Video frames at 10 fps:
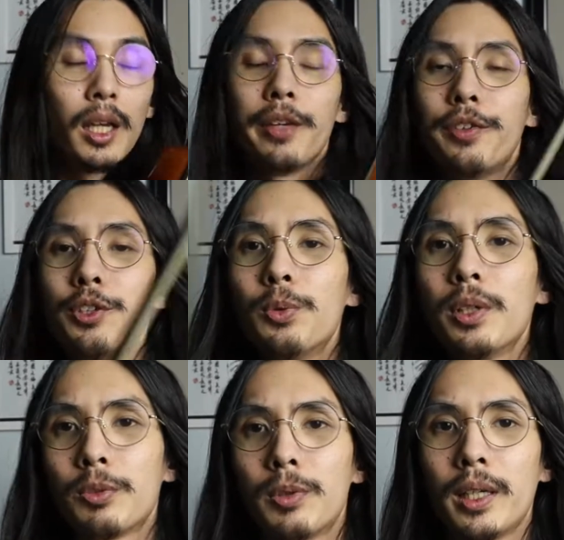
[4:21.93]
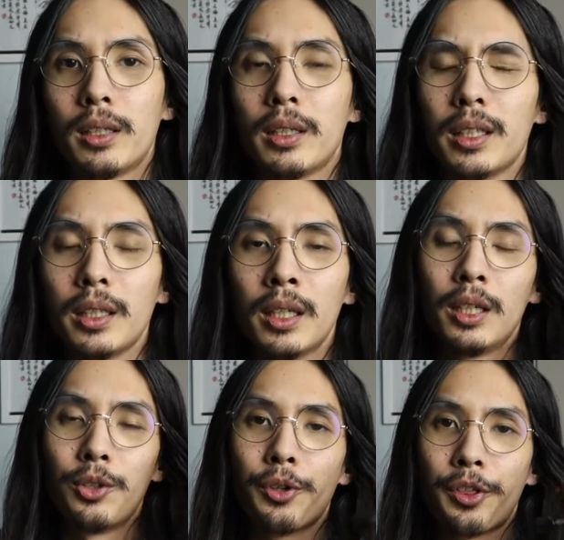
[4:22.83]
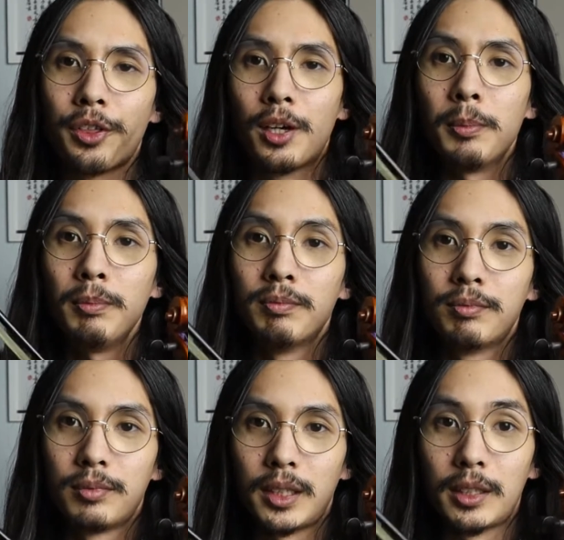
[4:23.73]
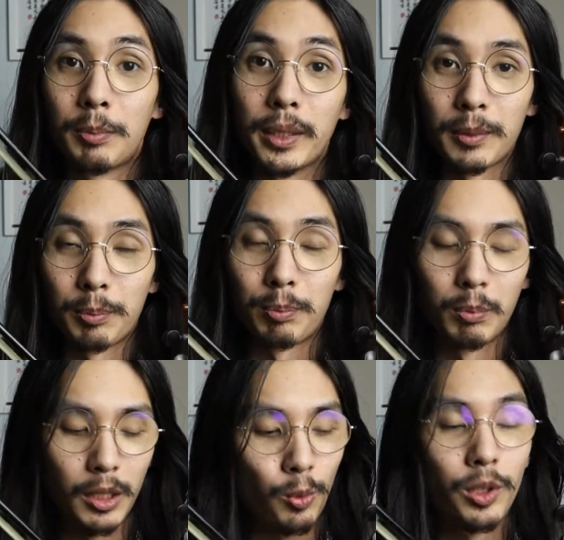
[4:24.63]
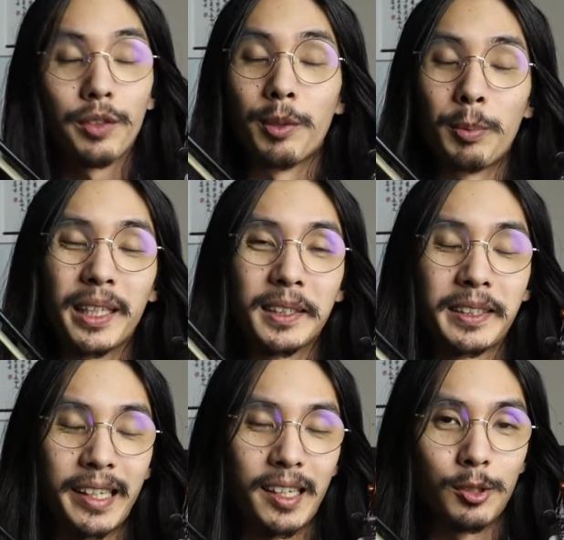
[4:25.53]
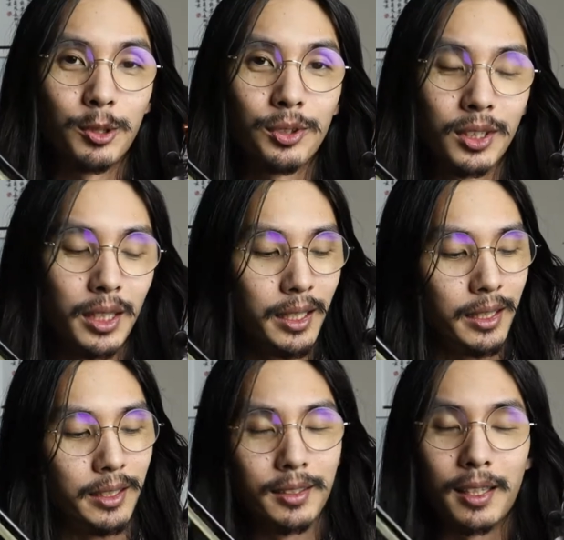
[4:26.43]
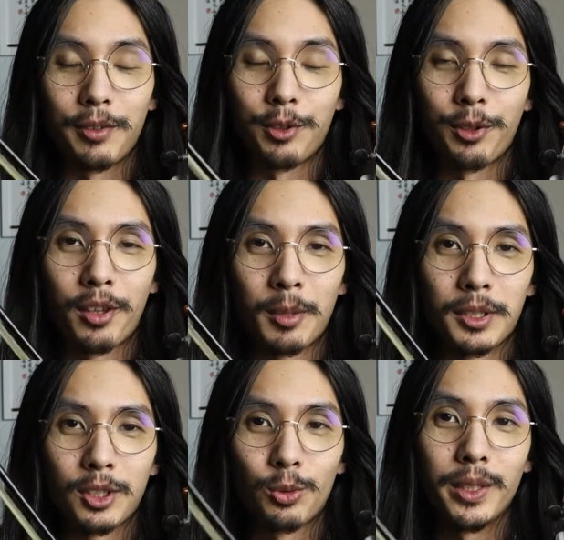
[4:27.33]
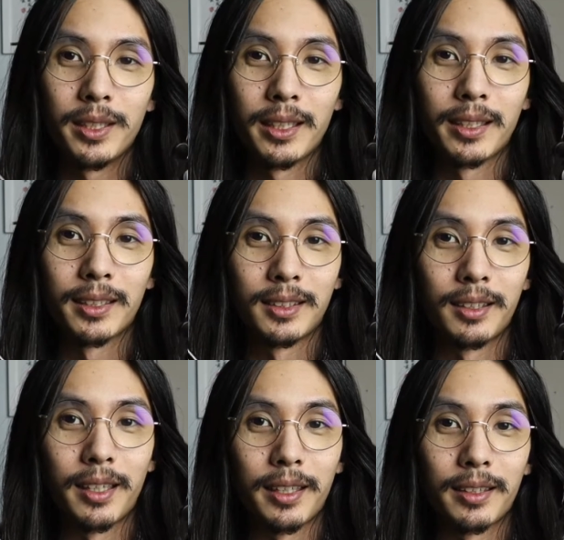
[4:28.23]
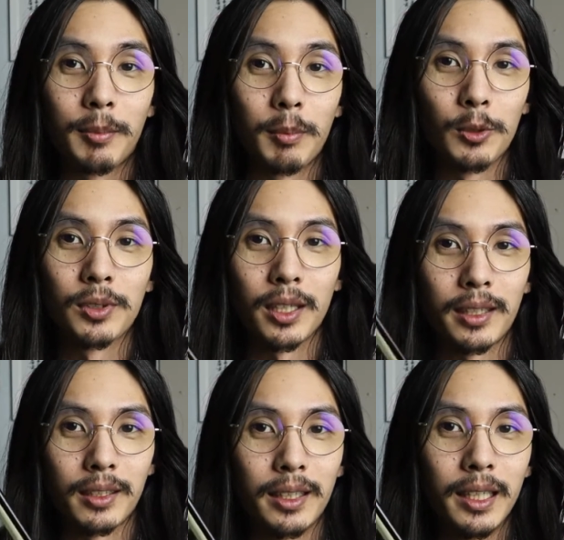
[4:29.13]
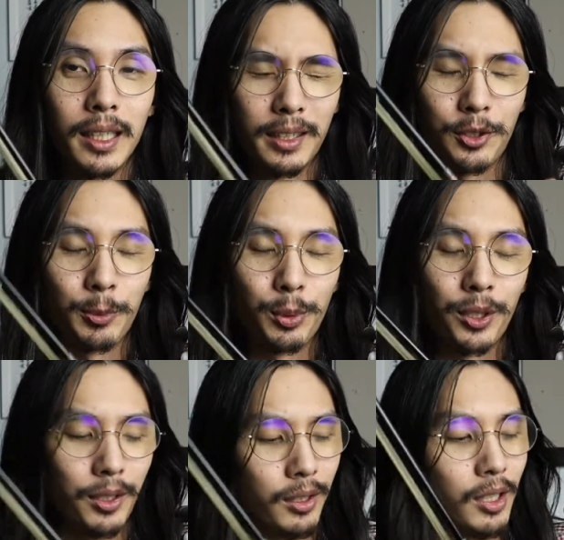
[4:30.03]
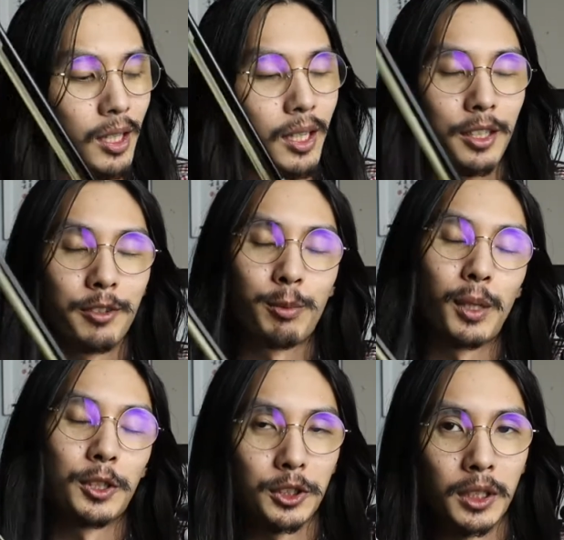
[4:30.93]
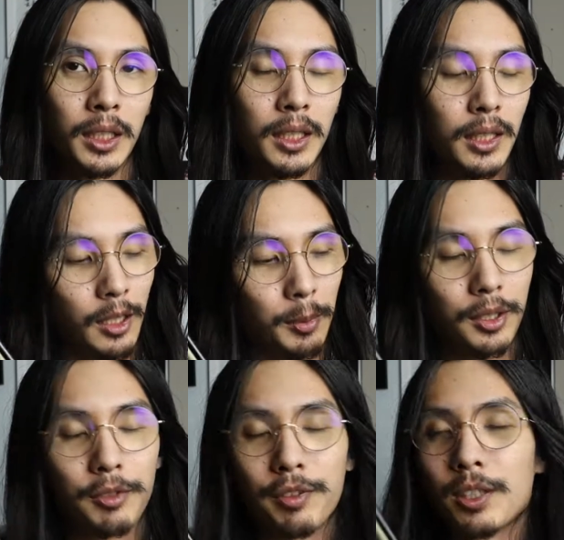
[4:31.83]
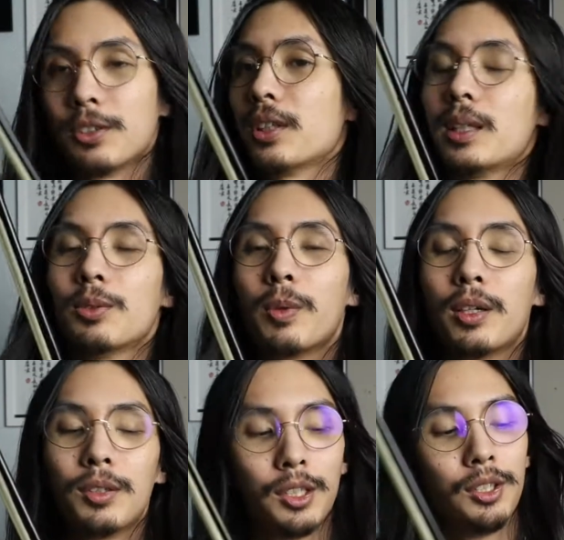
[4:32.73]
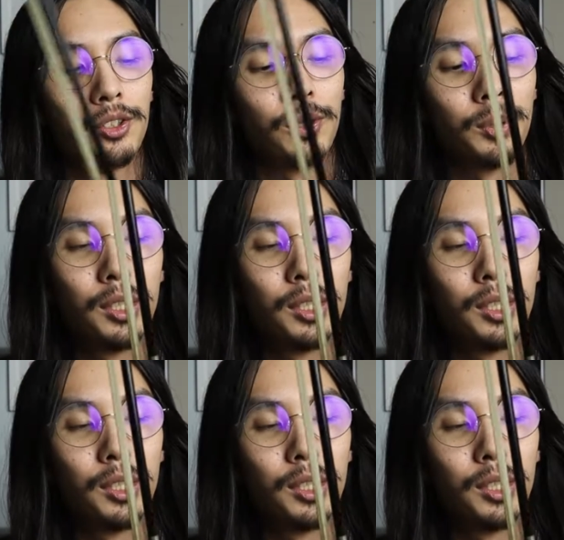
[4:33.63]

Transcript: If you do it correctly, your thumb, that's a big one of the biggest tells, is that if your thumb is squeezing against the neck, then most likely you're putting a lot of pressure on the fingers as well. So